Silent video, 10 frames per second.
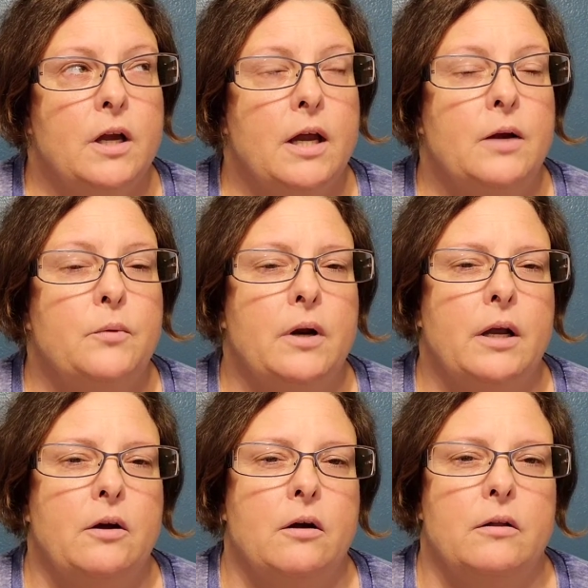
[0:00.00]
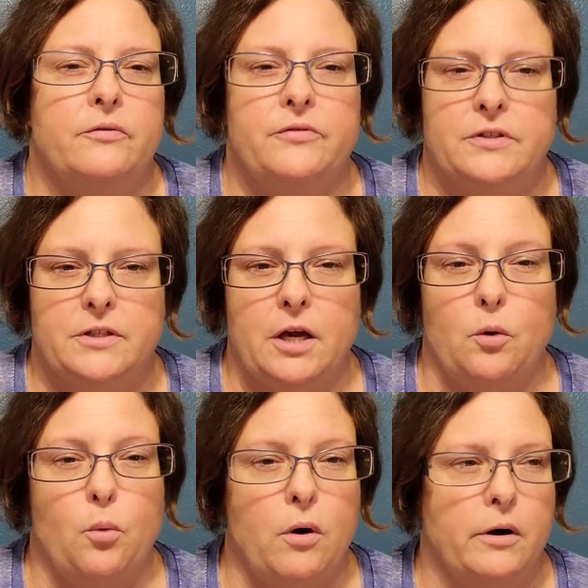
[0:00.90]
kind of what I call a fish out
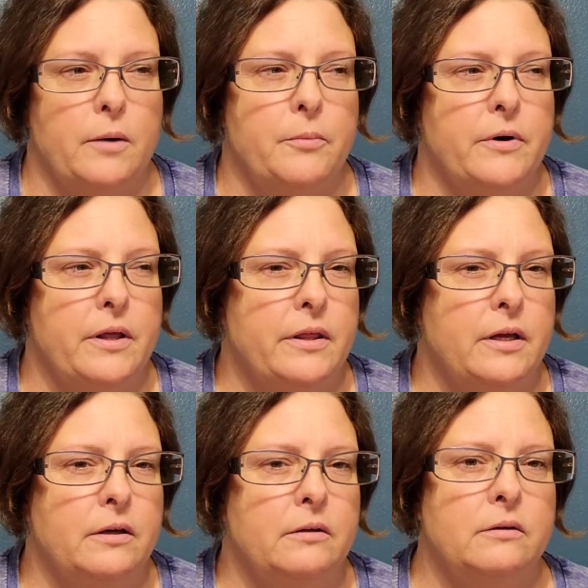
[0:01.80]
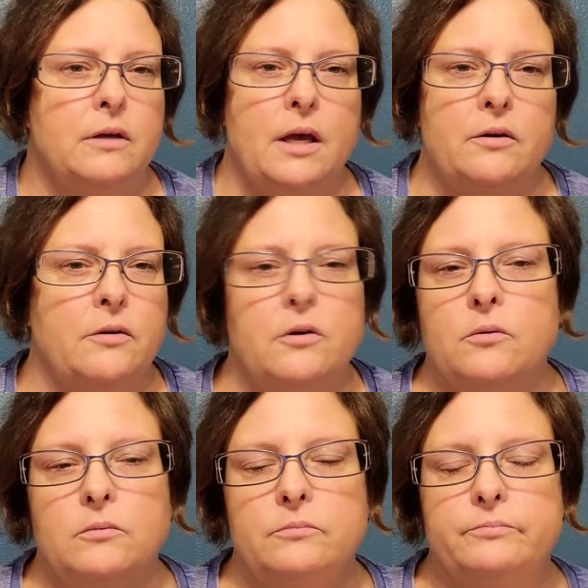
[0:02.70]
of water breathing. I don't know.